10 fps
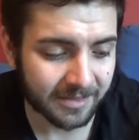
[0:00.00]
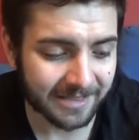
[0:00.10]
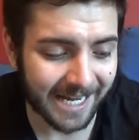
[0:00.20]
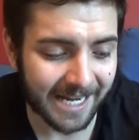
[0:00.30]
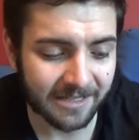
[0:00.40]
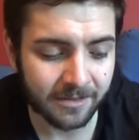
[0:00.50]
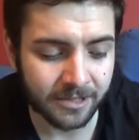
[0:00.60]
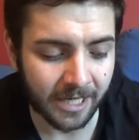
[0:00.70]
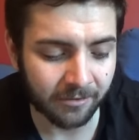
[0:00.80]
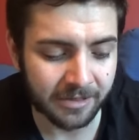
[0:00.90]
Dane as a
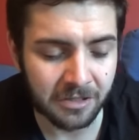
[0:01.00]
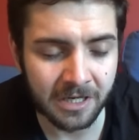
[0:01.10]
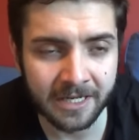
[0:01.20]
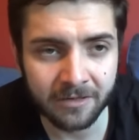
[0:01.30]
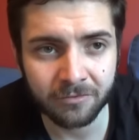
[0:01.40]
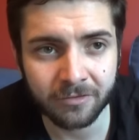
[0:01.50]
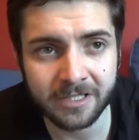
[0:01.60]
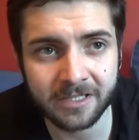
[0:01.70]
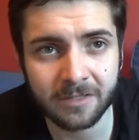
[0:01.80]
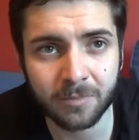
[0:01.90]
general is a little
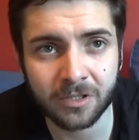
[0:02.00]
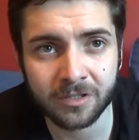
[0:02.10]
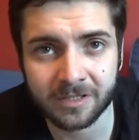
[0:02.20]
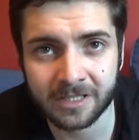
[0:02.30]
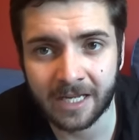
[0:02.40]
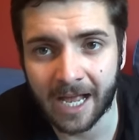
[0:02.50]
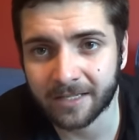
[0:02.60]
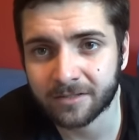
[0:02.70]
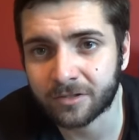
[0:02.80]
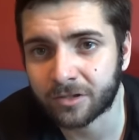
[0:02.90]
risky because he
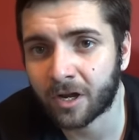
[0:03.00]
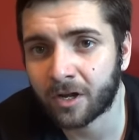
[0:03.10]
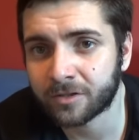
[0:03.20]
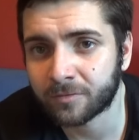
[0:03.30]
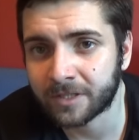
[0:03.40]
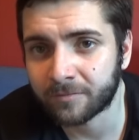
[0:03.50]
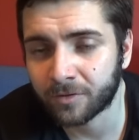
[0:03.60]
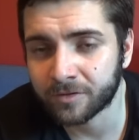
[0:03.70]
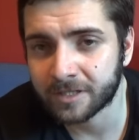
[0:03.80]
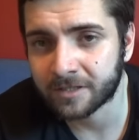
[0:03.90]
has to charge
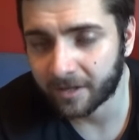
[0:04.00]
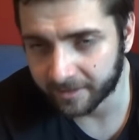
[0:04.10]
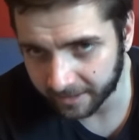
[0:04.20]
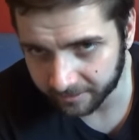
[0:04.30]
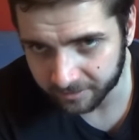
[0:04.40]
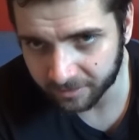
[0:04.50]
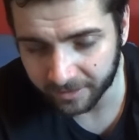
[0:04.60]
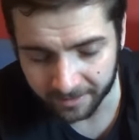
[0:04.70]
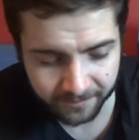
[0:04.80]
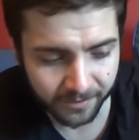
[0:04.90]
once he's got done
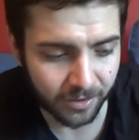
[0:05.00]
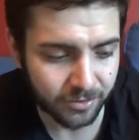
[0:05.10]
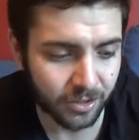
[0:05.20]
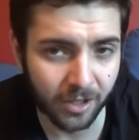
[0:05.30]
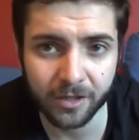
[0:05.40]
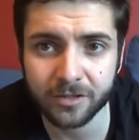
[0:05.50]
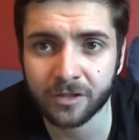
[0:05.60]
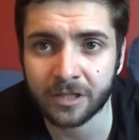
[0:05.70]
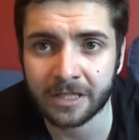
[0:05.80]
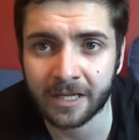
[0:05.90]
that first charge, so
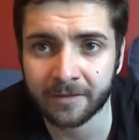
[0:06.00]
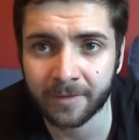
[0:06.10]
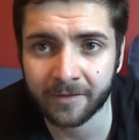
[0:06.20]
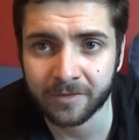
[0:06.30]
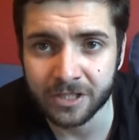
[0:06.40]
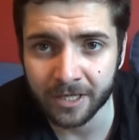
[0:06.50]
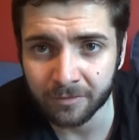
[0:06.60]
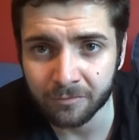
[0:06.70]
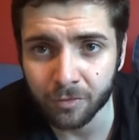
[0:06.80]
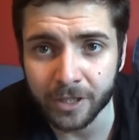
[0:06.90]
you kind of might have your
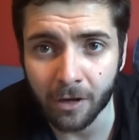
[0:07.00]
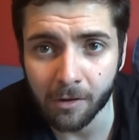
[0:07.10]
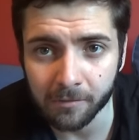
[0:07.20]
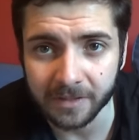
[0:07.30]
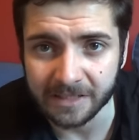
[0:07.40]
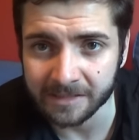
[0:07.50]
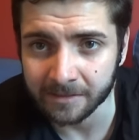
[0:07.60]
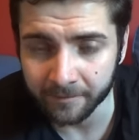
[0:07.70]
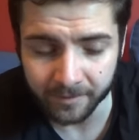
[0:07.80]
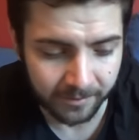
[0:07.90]
general running off, which is
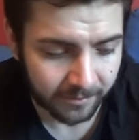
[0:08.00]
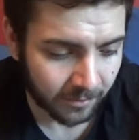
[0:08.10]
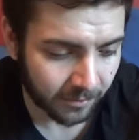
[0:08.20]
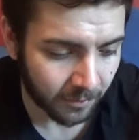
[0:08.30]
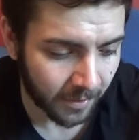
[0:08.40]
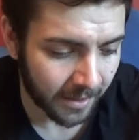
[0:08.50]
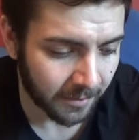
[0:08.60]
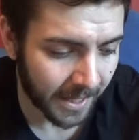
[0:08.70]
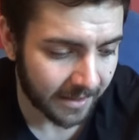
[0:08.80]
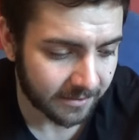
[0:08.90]
never quite the
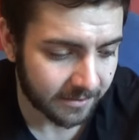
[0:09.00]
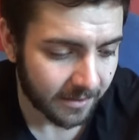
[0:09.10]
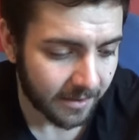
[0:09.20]
best.